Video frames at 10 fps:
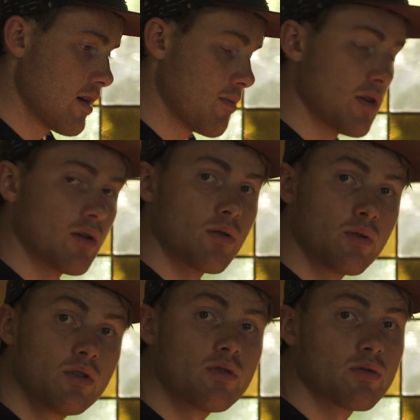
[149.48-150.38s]
I'm the
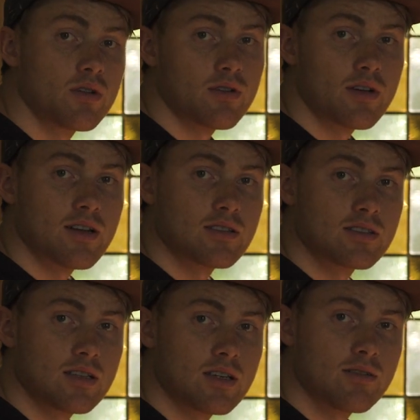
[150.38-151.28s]
only one who got a
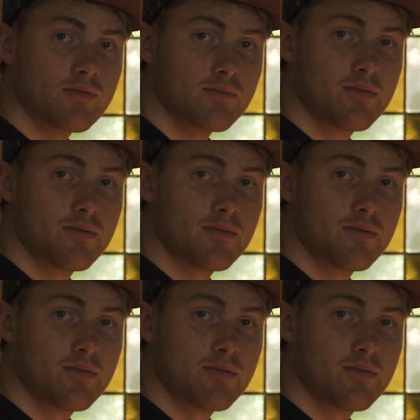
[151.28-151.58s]
C.